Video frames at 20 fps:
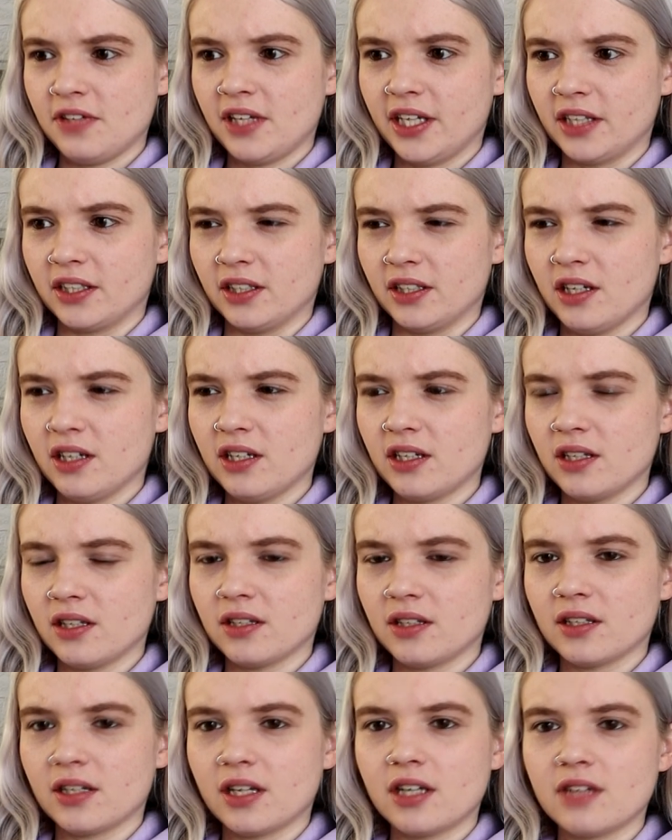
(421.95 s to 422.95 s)
like not a
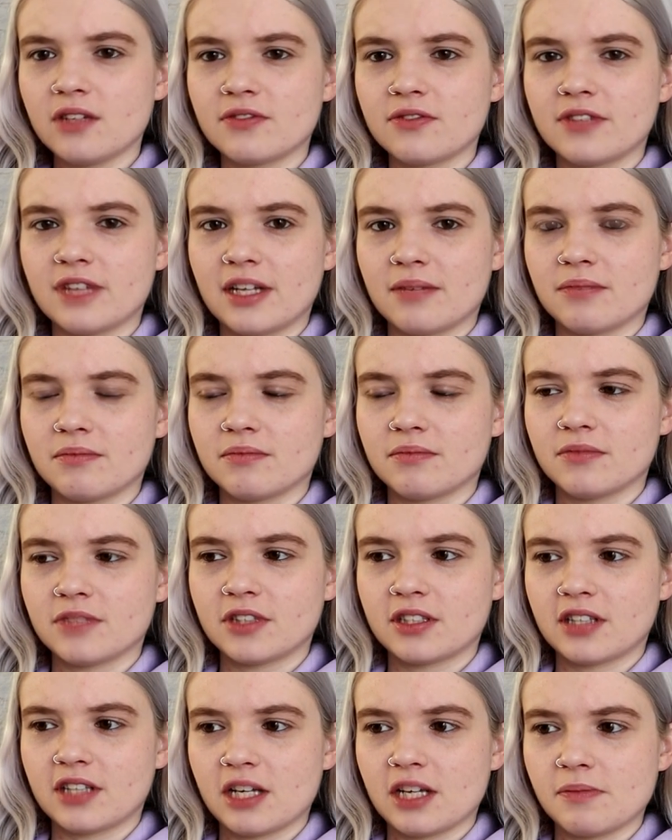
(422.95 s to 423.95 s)
lot of them
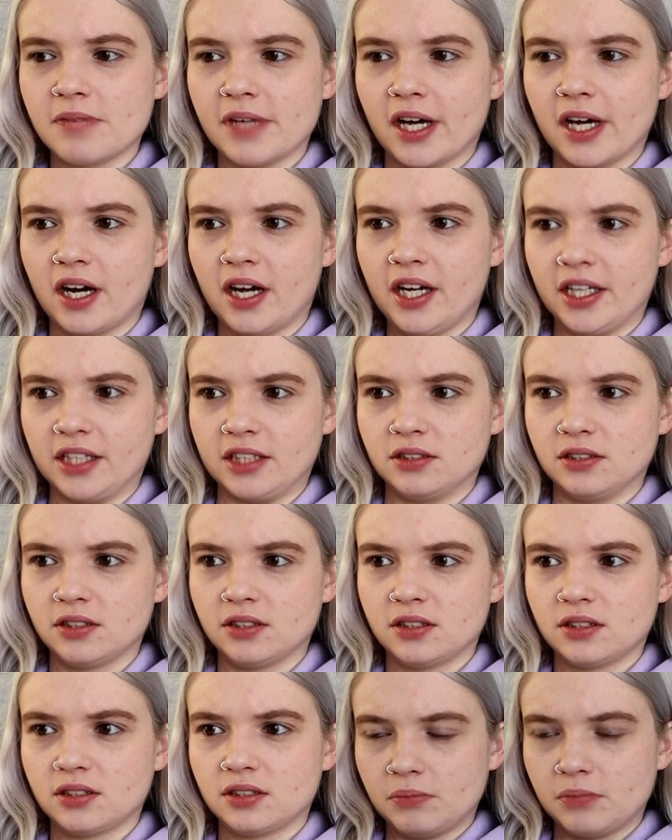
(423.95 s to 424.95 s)
stayed behind,
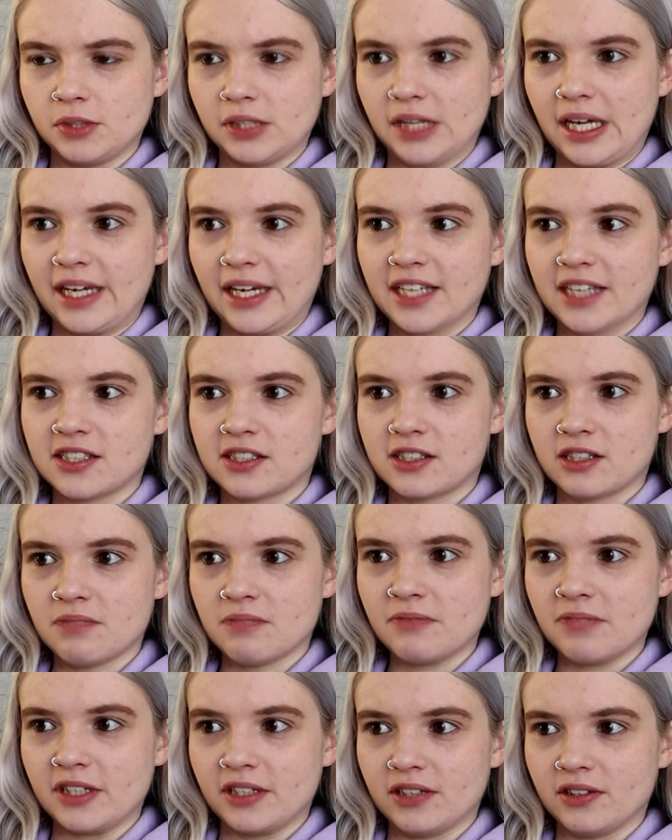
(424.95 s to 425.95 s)
but I guess
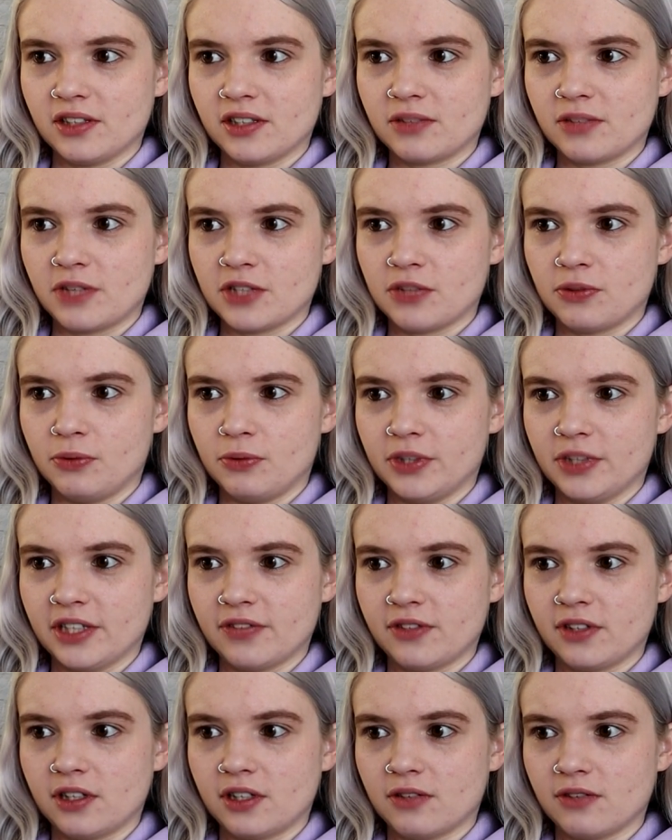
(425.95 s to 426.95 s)
some did, otherwise we wouldn't
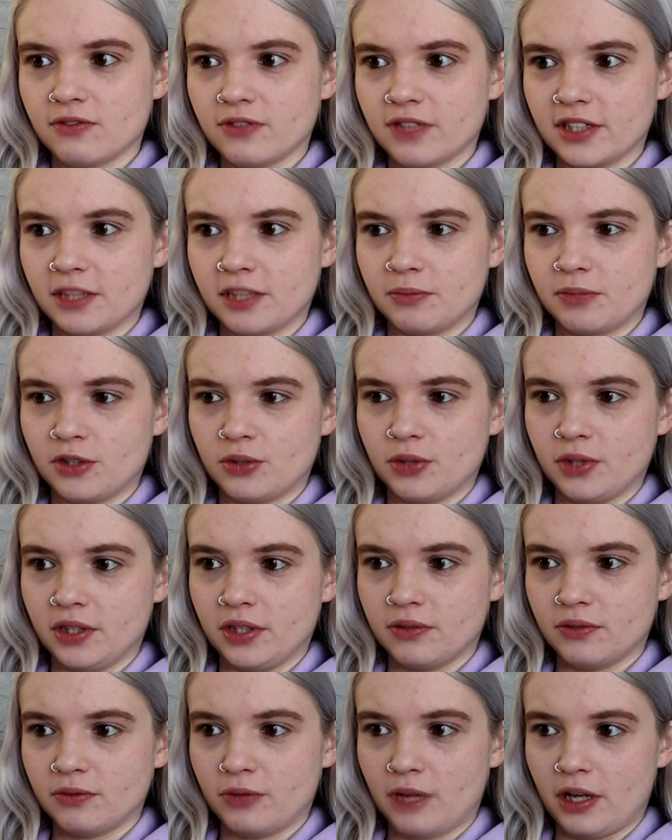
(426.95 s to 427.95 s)
have the conflict
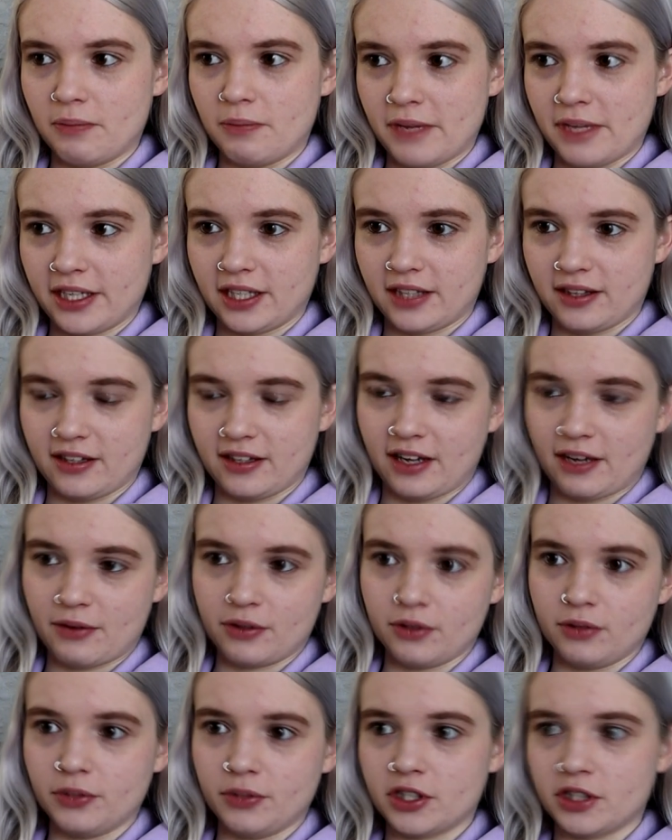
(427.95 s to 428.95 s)
between, well, Maggie and
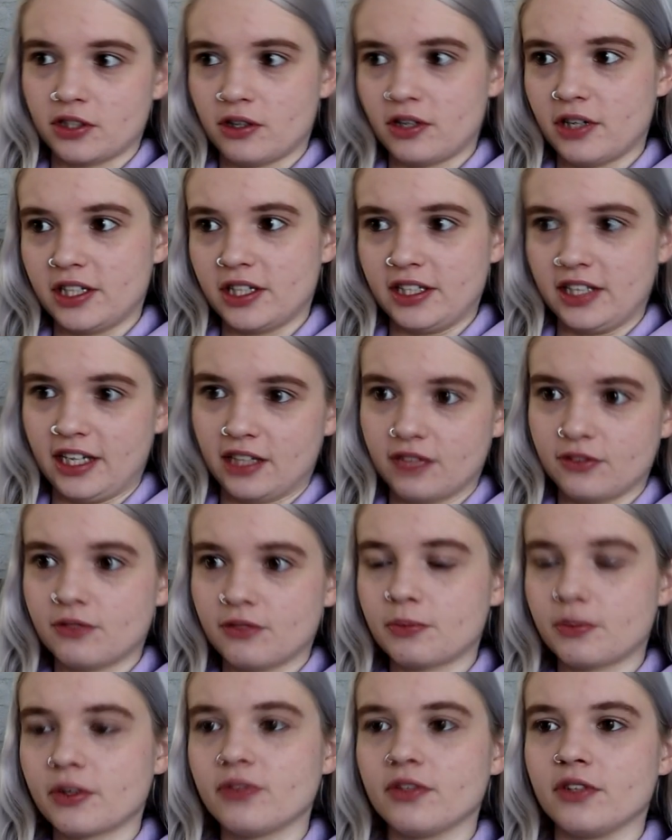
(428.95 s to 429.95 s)
Daryl we saw at the end of the
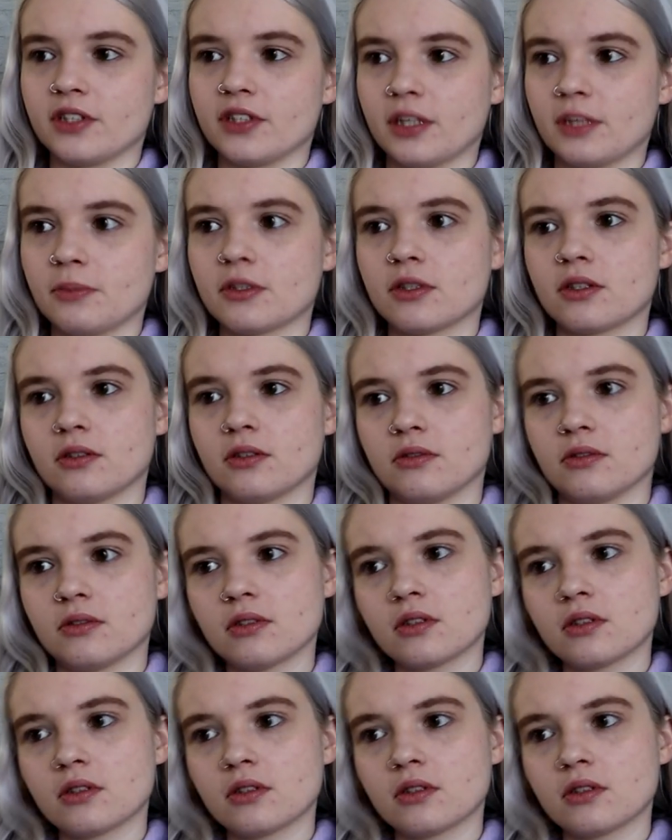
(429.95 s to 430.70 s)
previous episode.